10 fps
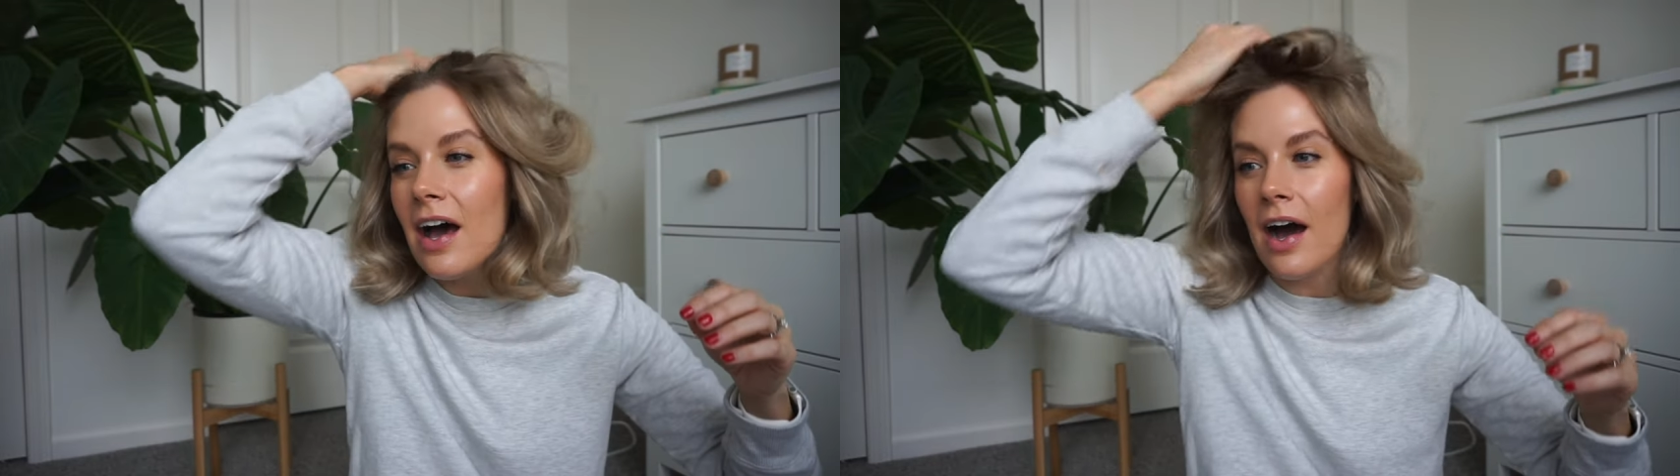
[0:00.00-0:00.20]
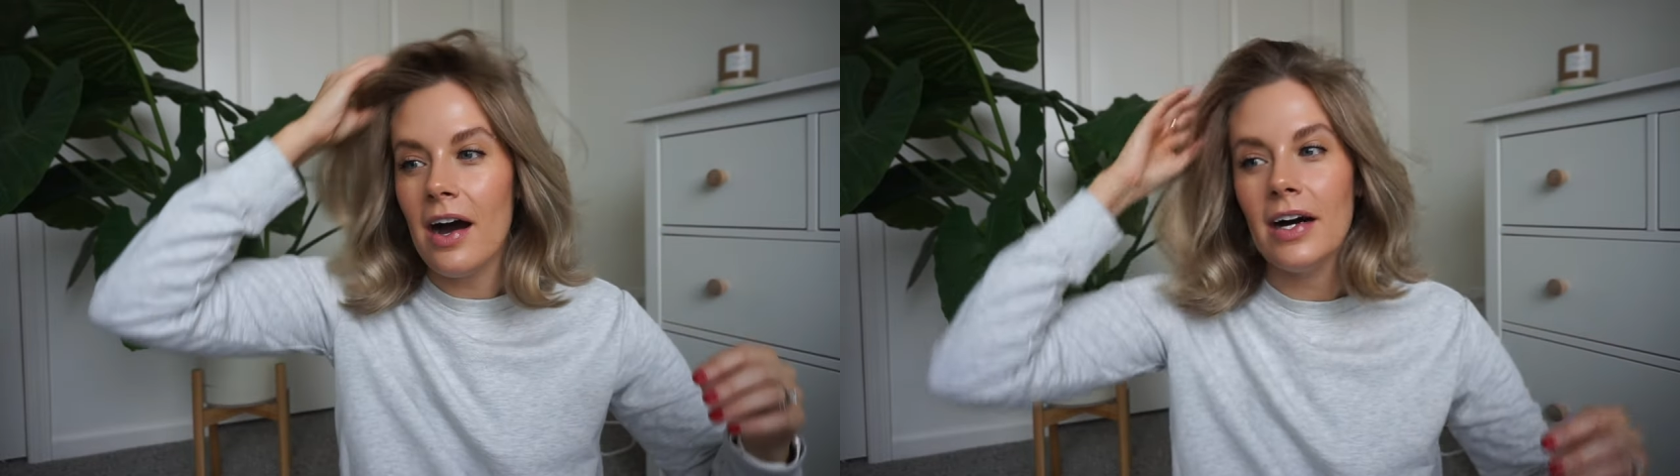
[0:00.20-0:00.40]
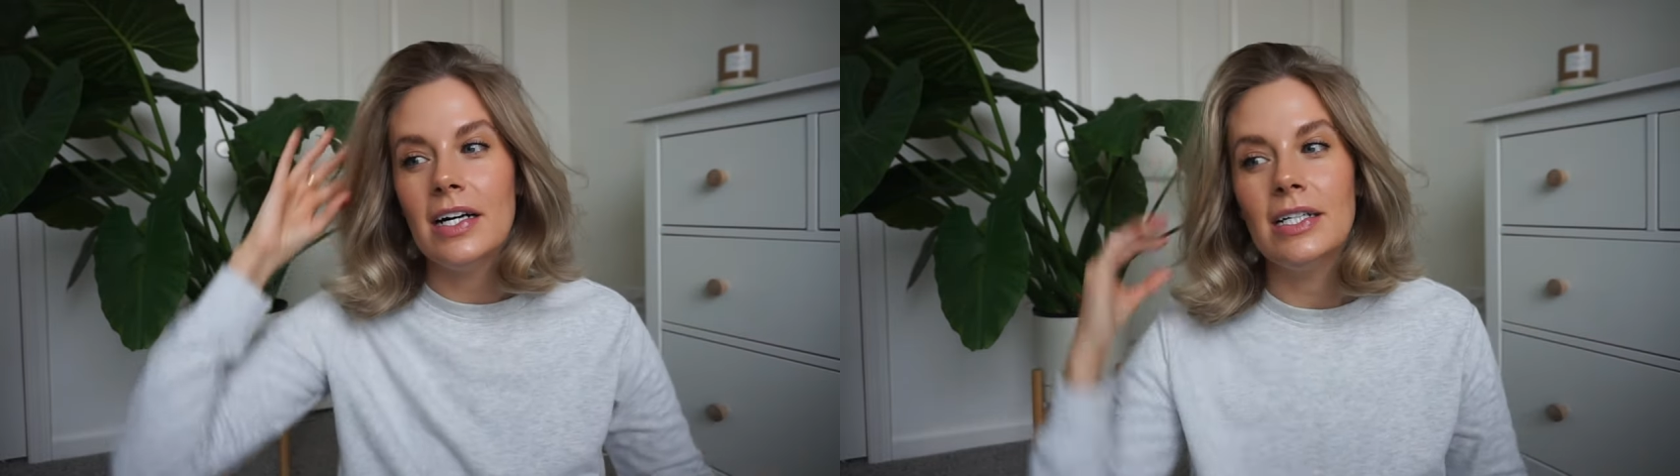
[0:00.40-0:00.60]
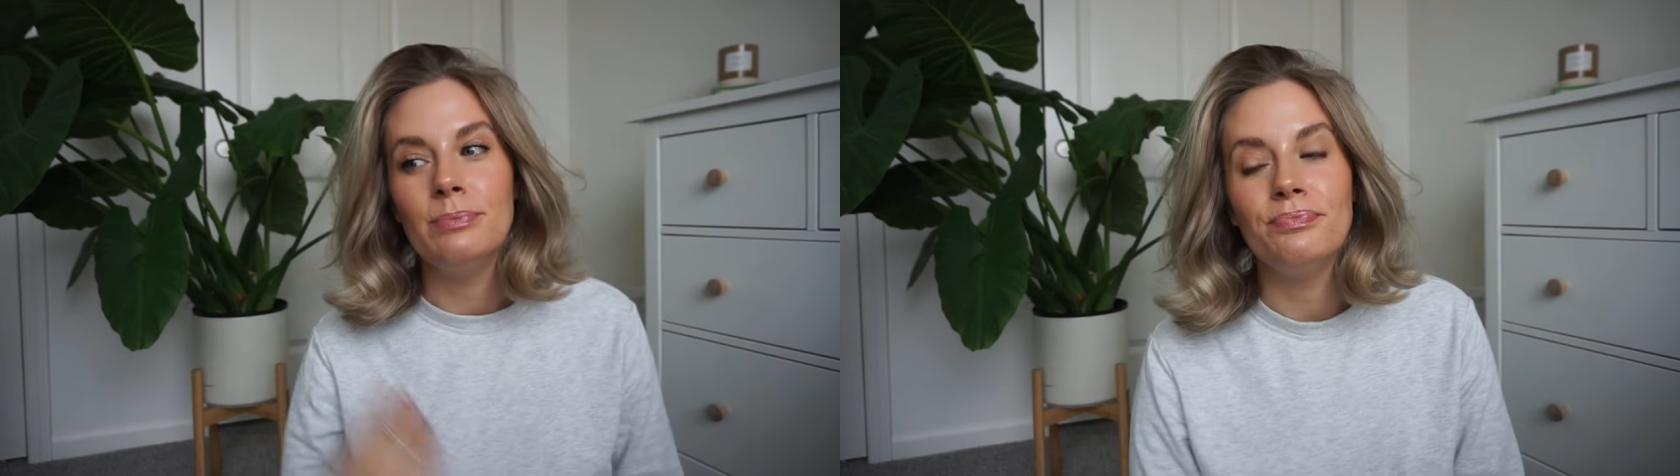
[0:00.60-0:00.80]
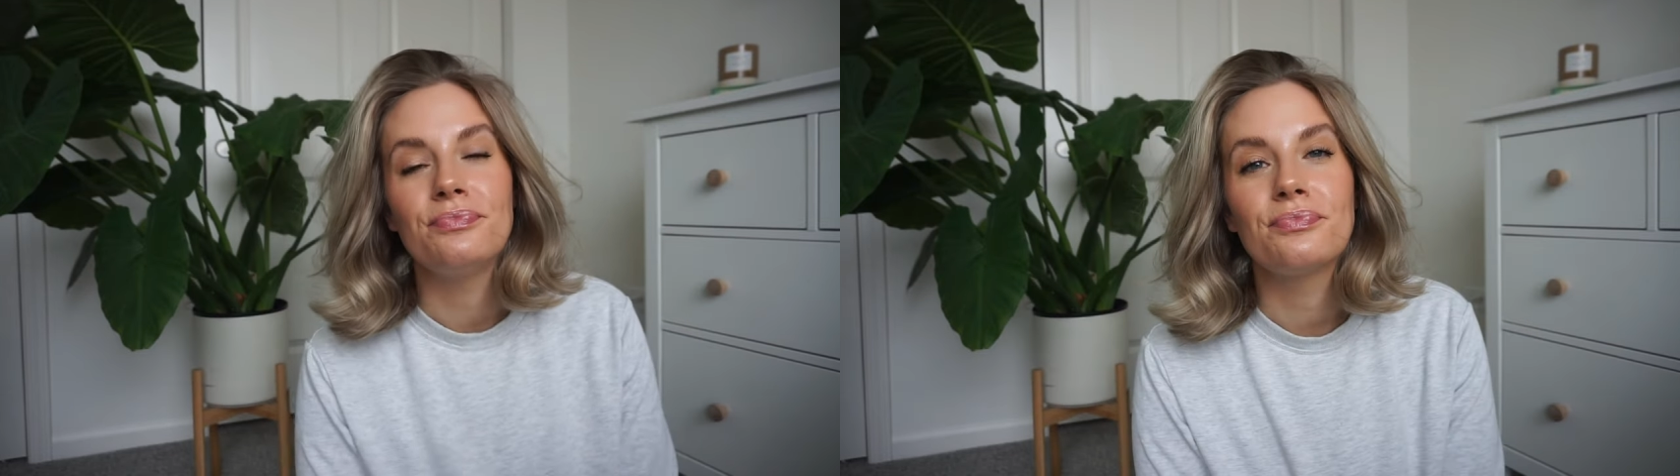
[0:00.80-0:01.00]

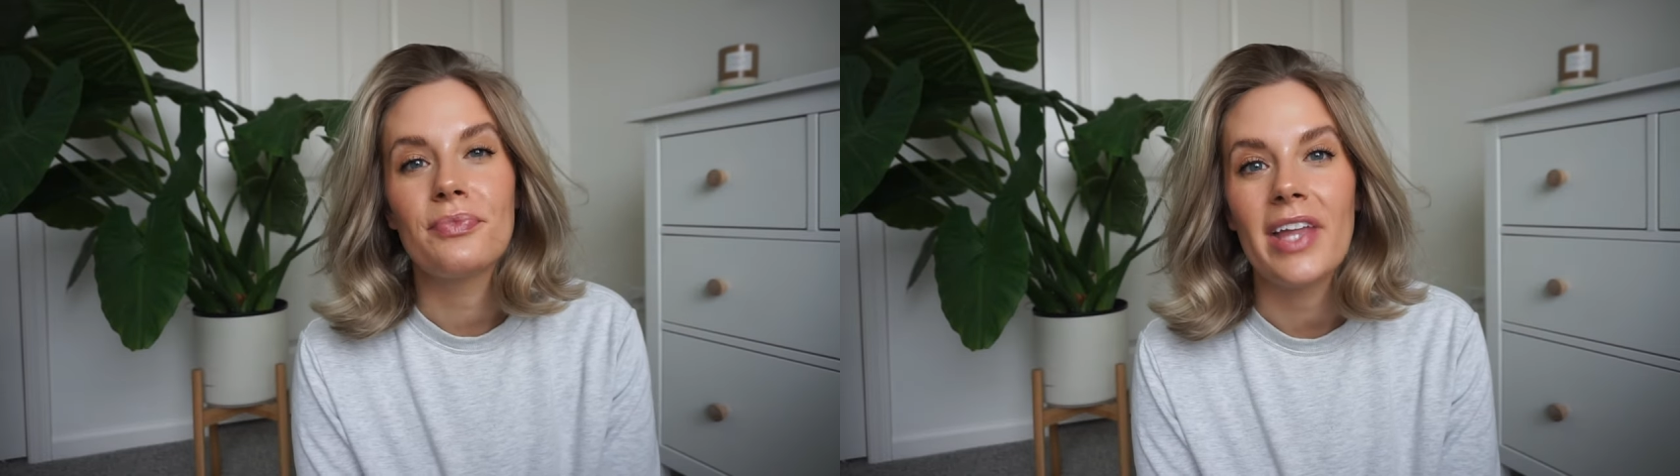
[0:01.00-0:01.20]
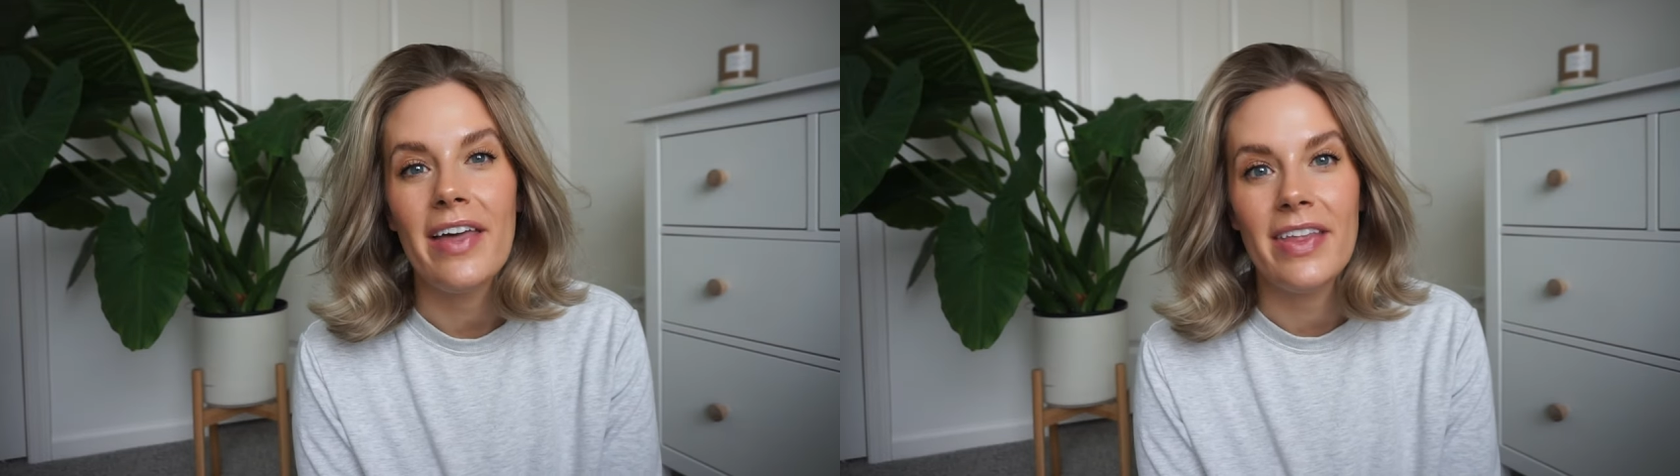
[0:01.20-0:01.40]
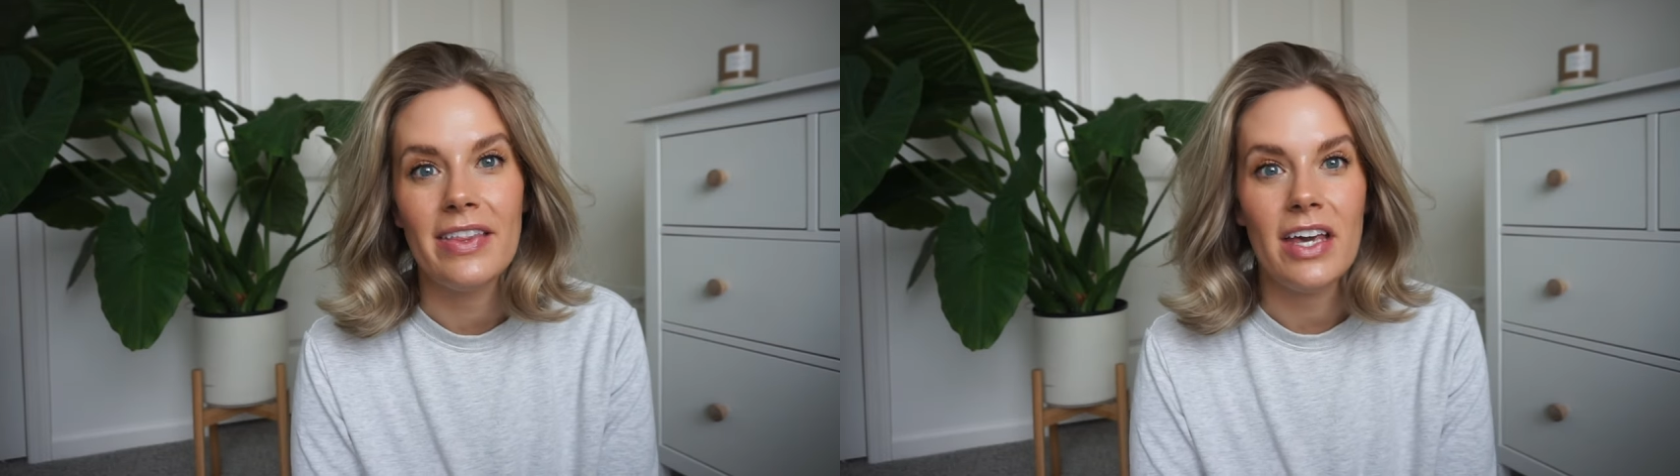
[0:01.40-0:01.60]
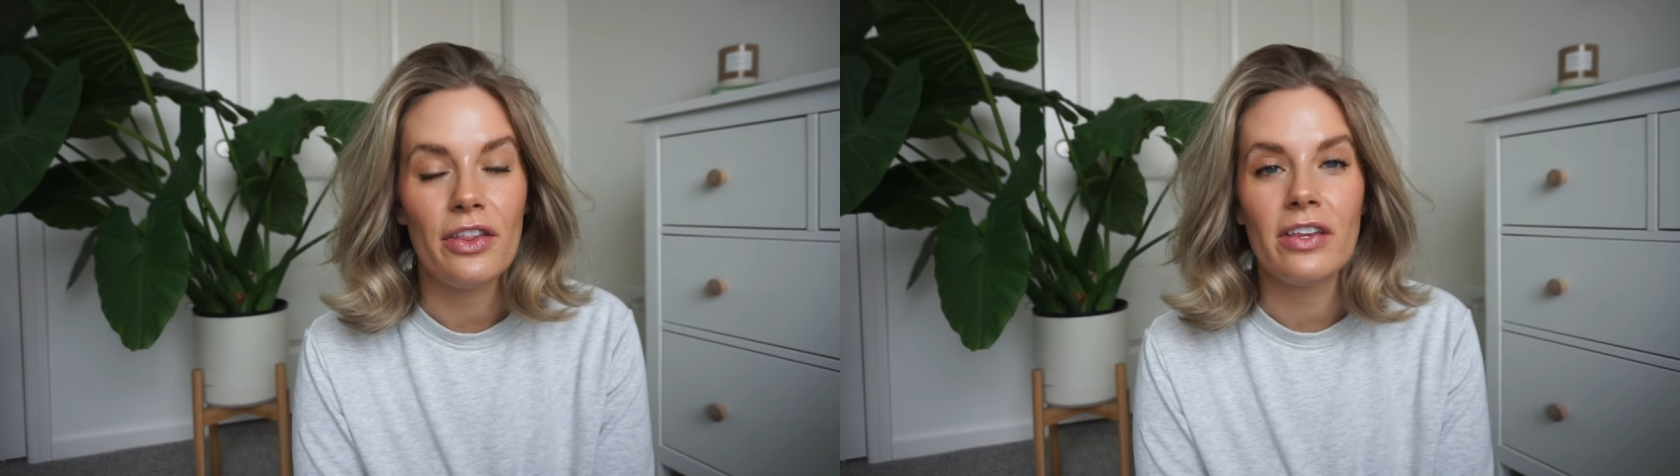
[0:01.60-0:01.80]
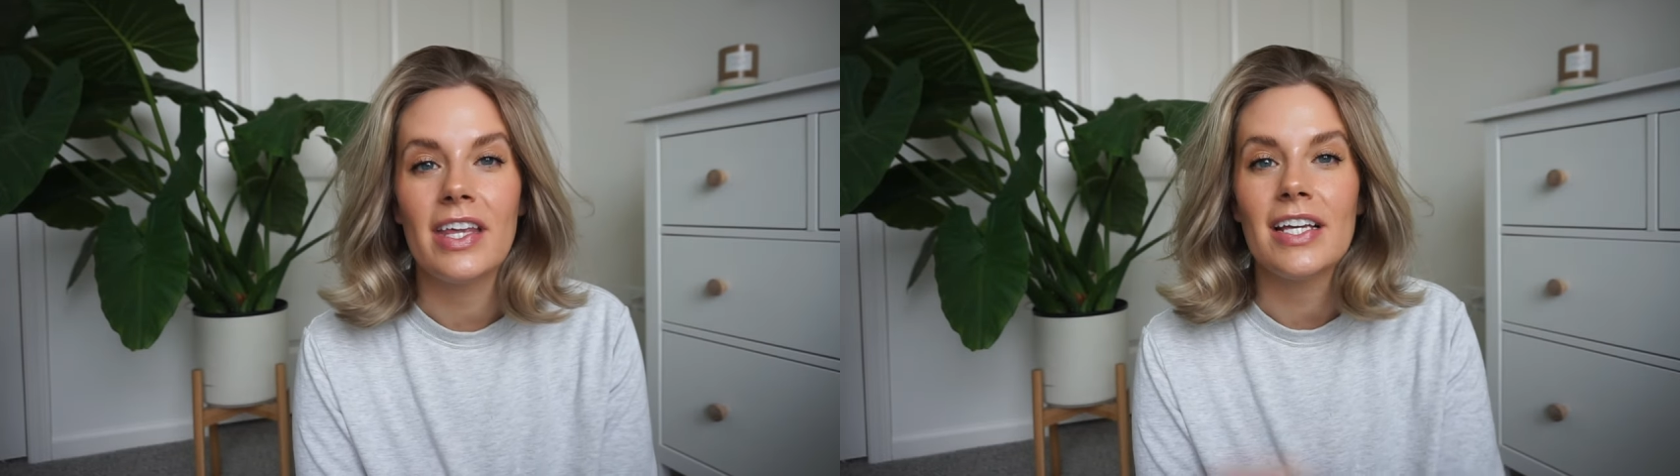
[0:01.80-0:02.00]
Um, and then the
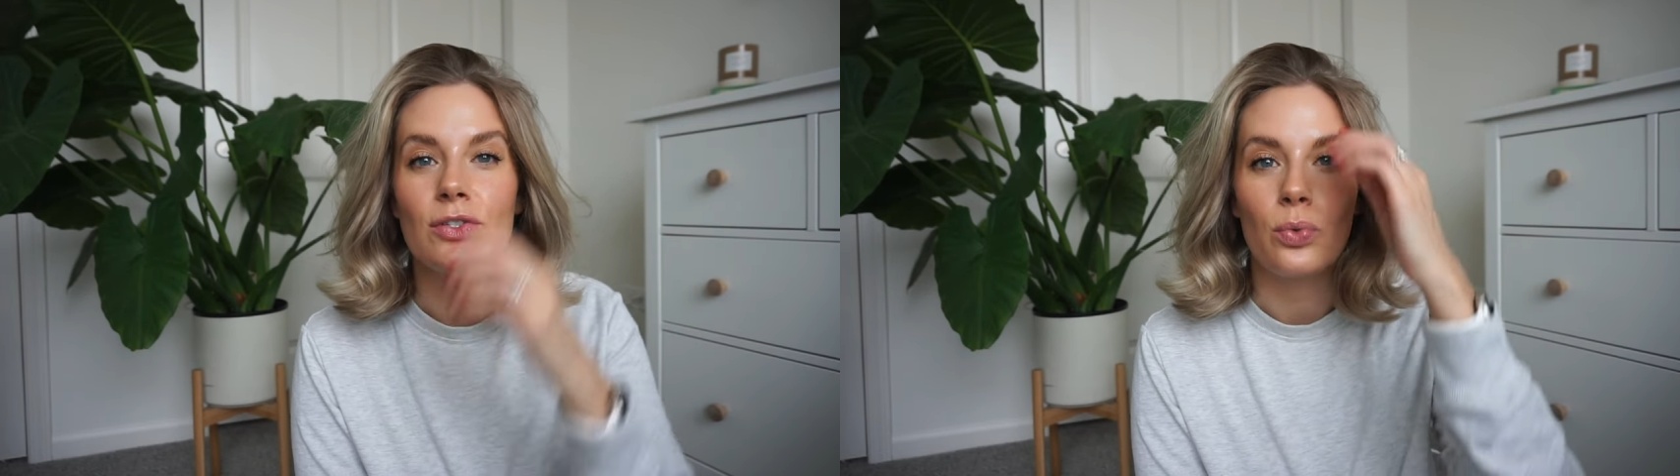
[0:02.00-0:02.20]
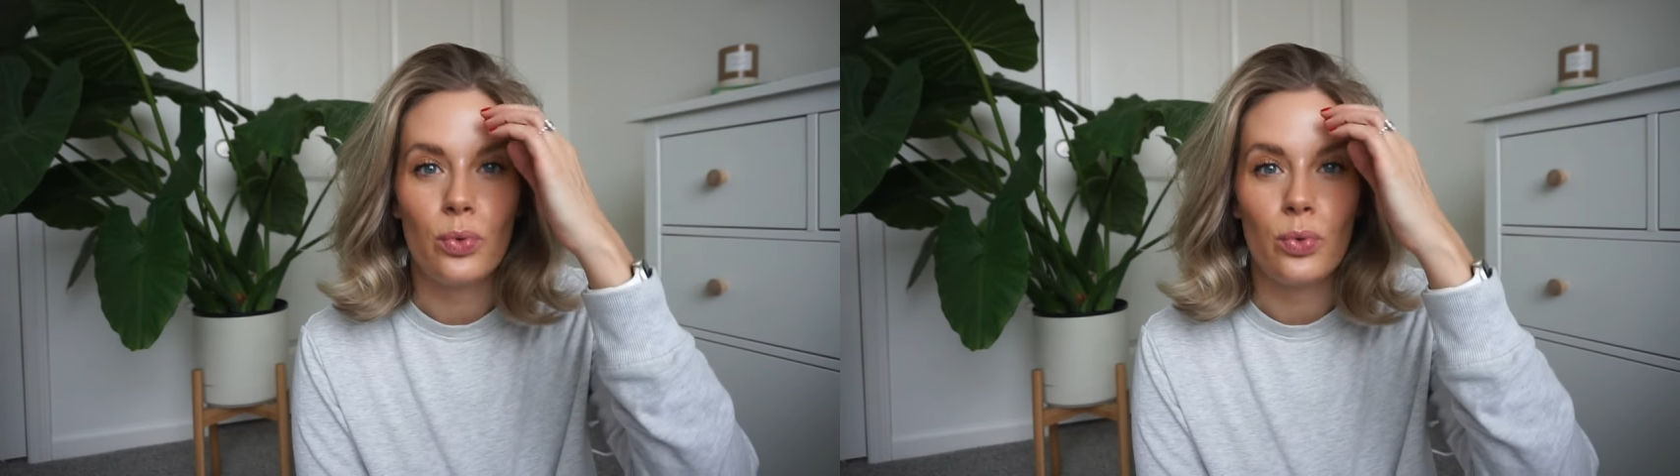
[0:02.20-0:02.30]
other thing is